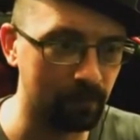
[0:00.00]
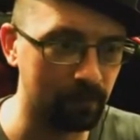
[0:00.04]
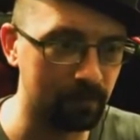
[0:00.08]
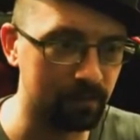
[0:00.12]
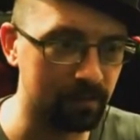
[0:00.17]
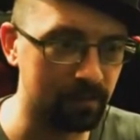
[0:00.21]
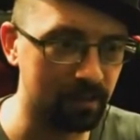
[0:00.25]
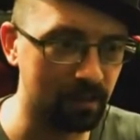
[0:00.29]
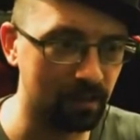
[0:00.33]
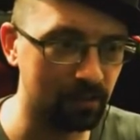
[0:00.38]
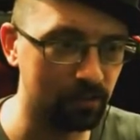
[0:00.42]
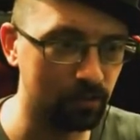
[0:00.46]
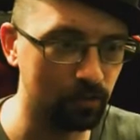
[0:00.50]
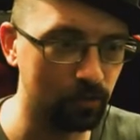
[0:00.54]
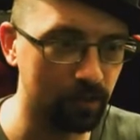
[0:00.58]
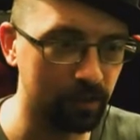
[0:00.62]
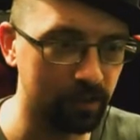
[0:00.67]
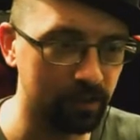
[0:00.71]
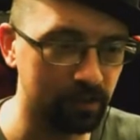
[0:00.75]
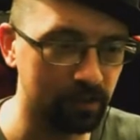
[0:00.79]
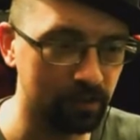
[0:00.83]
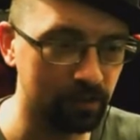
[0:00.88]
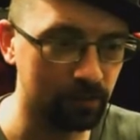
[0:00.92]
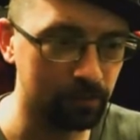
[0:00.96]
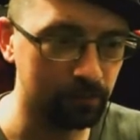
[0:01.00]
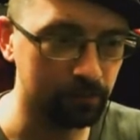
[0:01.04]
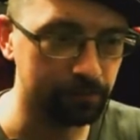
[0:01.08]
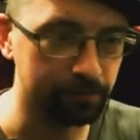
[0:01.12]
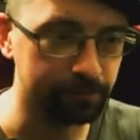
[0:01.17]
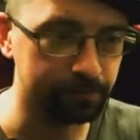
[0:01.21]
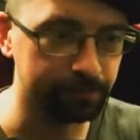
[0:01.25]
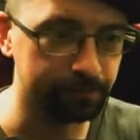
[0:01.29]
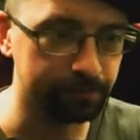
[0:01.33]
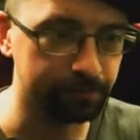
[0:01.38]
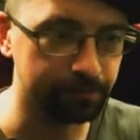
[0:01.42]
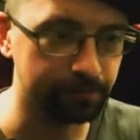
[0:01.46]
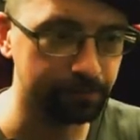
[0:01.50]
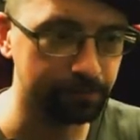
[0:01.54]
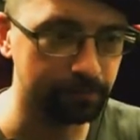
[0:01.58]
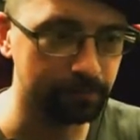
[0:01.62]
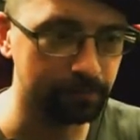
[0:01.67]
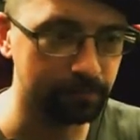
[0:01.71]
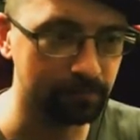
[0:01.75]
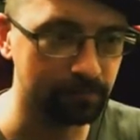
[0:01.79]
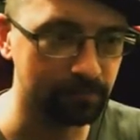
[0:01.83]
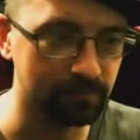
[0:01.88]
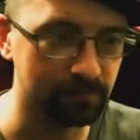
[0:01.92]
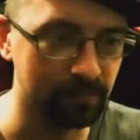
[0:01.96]
See how low I can go.
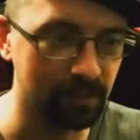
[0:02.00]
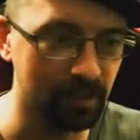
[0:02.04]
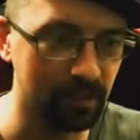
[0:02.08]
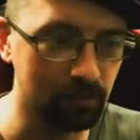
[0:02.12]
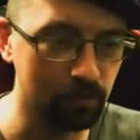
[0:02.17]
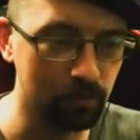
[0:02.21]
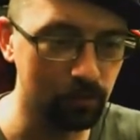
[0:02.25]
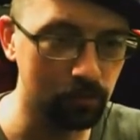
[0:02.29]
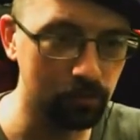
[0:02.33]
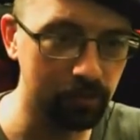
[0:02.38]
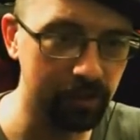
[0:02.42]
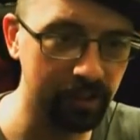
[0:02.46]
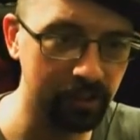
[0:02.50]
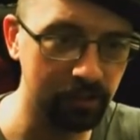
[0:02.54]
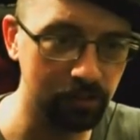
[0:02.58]
How low can